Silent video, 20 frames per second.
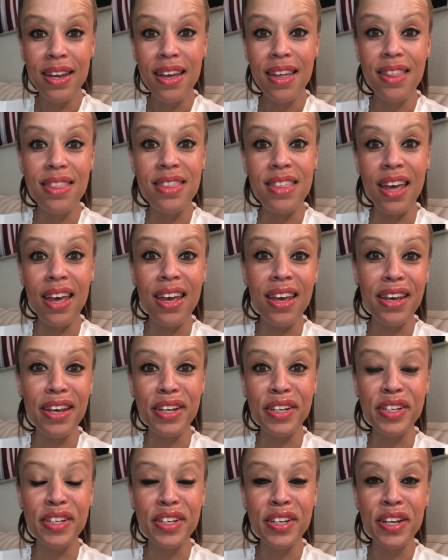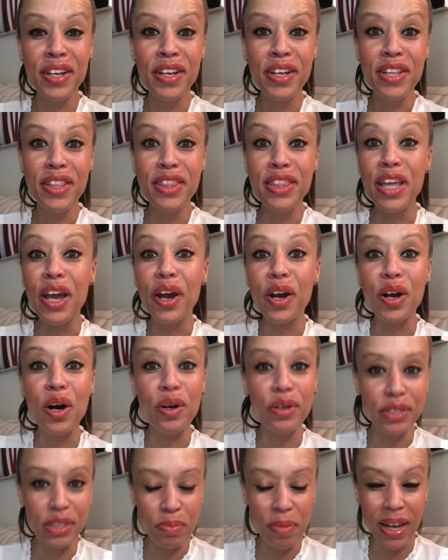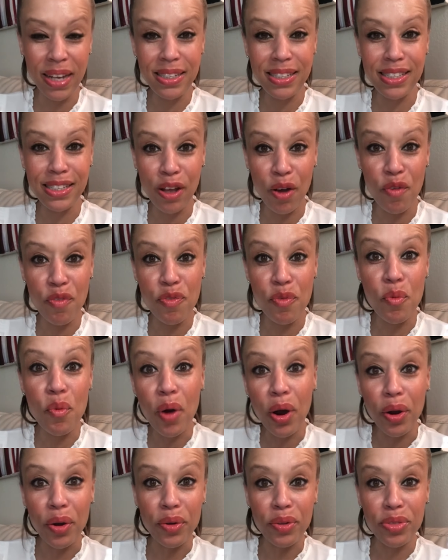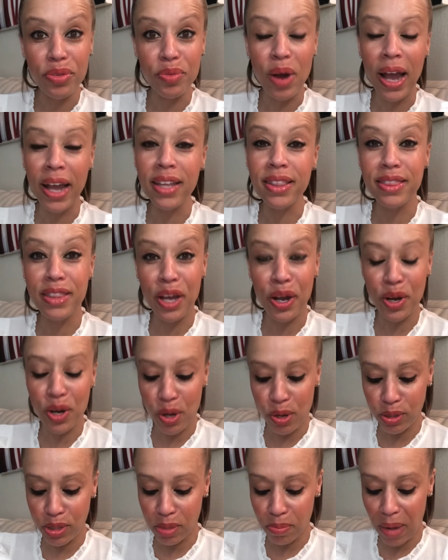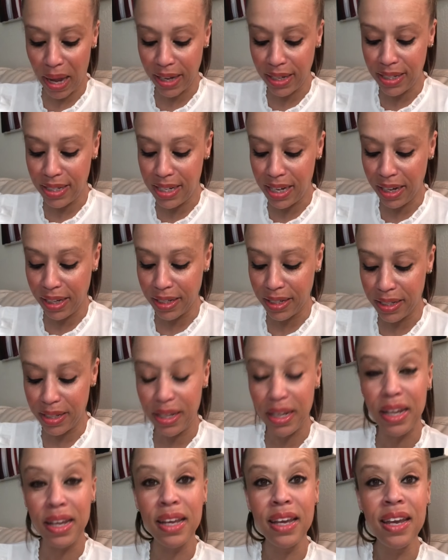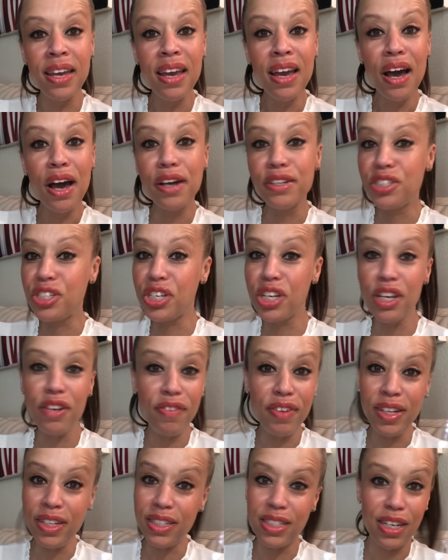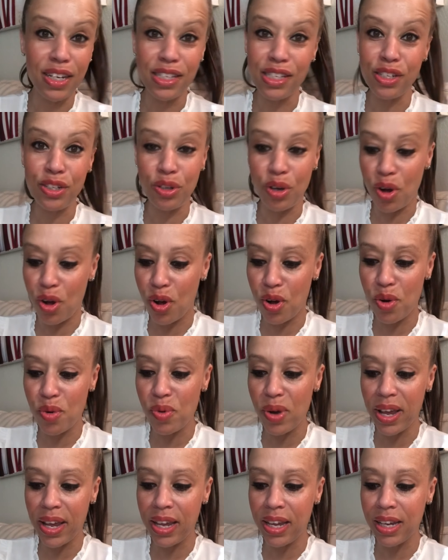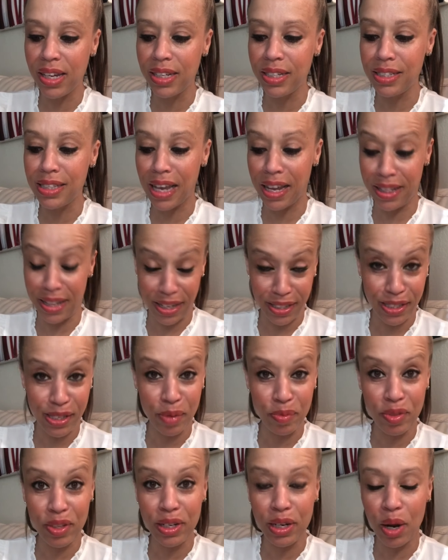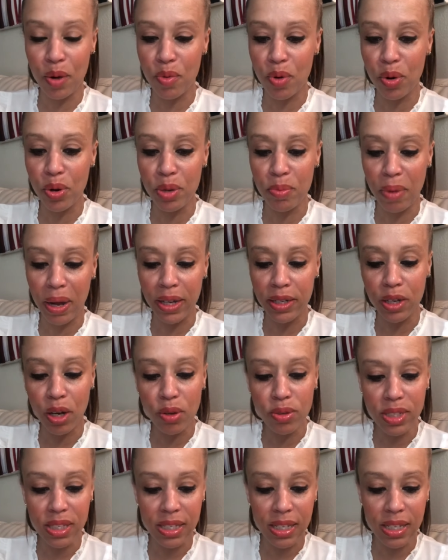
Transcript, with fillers: then there goes my self-worth, right? There goes my dignity. Achieving doesn't always, and that's something I wrote in my notes